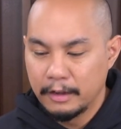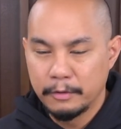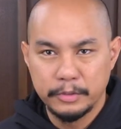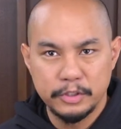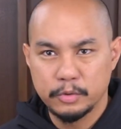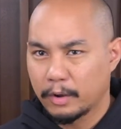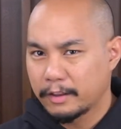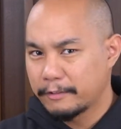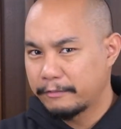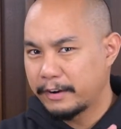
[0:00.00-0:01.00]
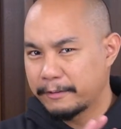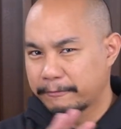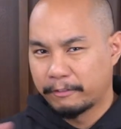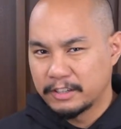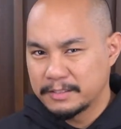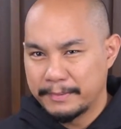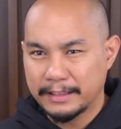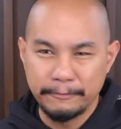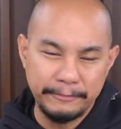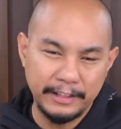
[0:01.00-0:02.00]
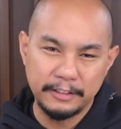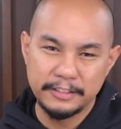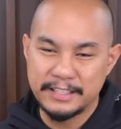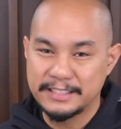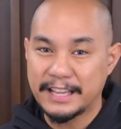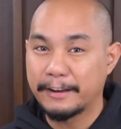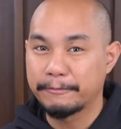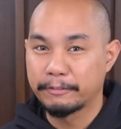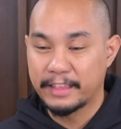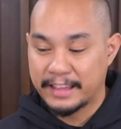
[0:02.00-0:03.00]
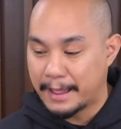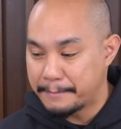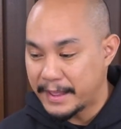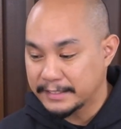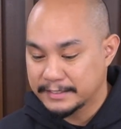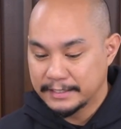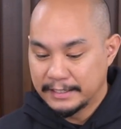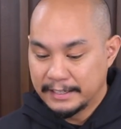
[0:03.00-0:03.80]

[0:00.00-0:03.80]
which was one of the very first metal filters designed for the Chemex.